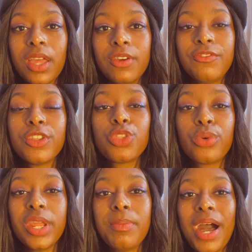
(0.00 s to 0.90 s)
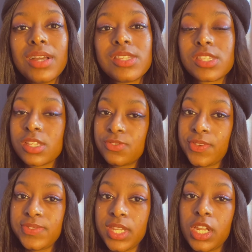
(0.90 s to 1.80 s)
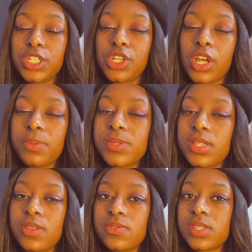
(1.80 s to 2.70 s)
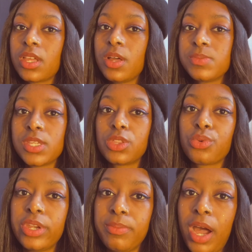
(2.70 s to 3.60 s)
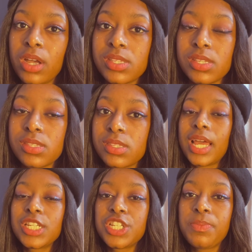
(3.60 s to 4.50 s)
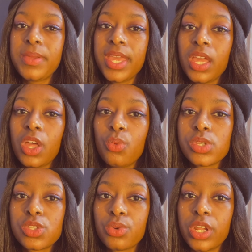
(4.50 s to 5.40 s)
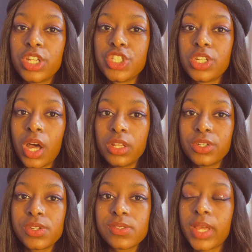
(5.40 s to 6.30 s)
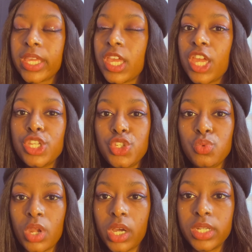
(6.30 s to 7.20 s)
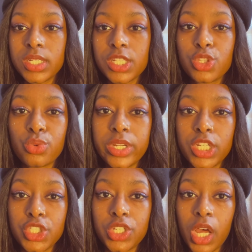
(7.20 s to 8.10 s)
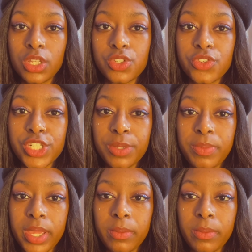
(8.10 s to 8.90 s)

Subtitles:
for 3 boxes, because 1,500 cup sleeves comes in 3 boxes. That shipping was $300. I kid you not. $300 for shipping.